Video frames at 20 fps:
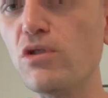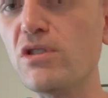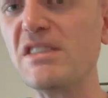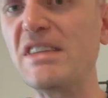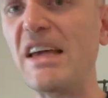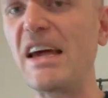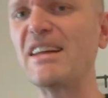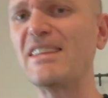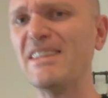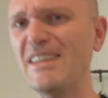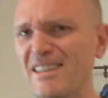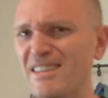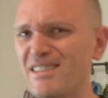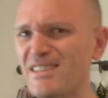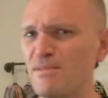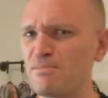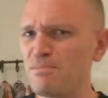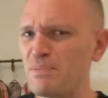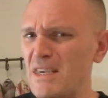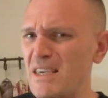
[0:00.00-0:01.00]
dick needs
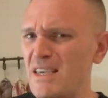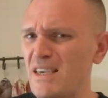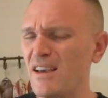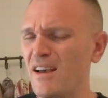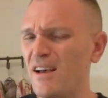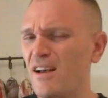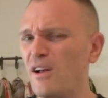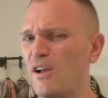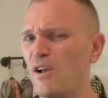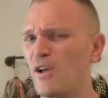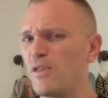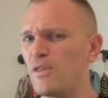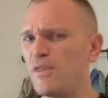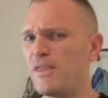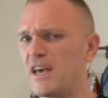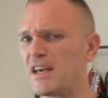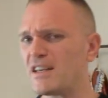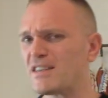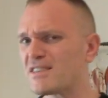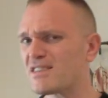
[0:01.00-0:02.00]
to be
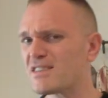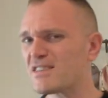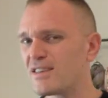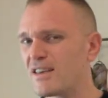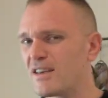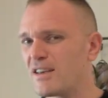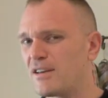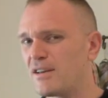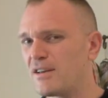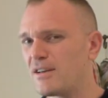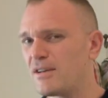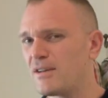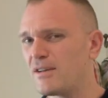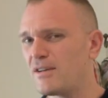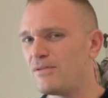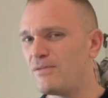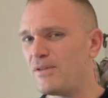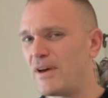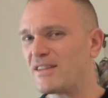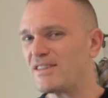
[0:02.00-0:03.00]
this
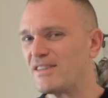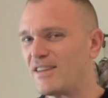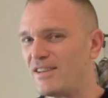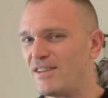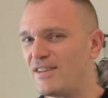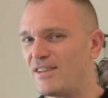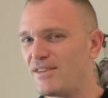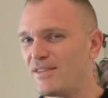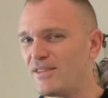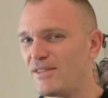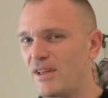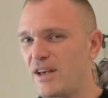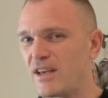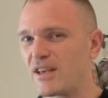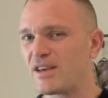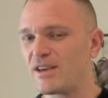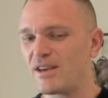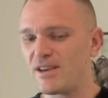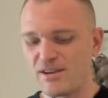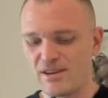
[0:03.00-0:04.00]
vented?
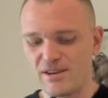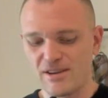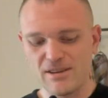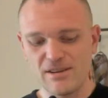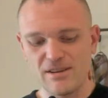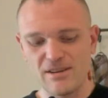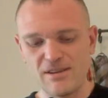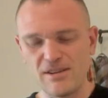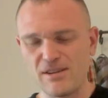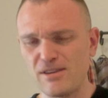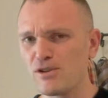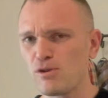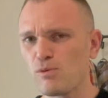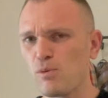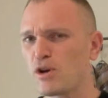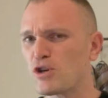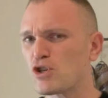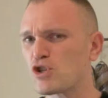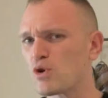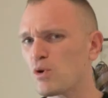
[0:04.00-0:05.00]
Like, you're
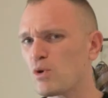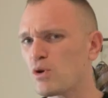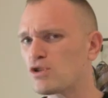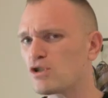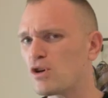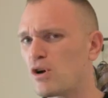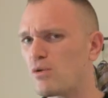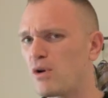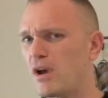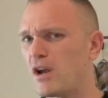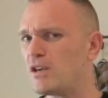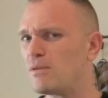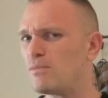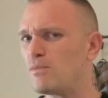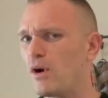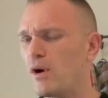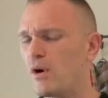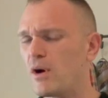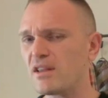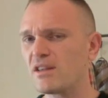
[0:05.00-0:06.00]
wearing shorts already,
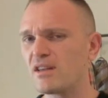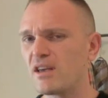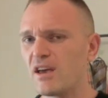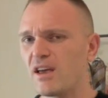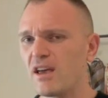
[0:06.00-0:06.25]
bro.